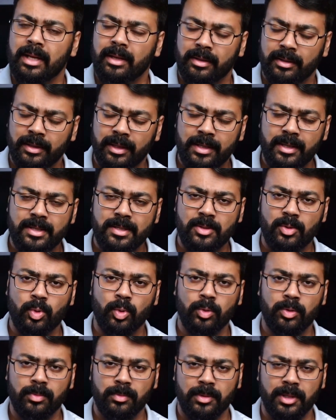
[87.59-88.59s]
these
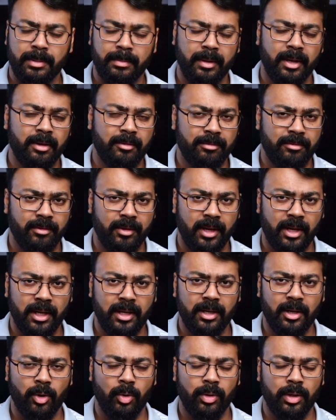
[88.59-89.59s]
do remain fairly
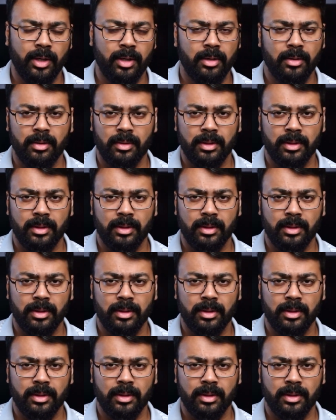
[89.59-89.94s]
rounded.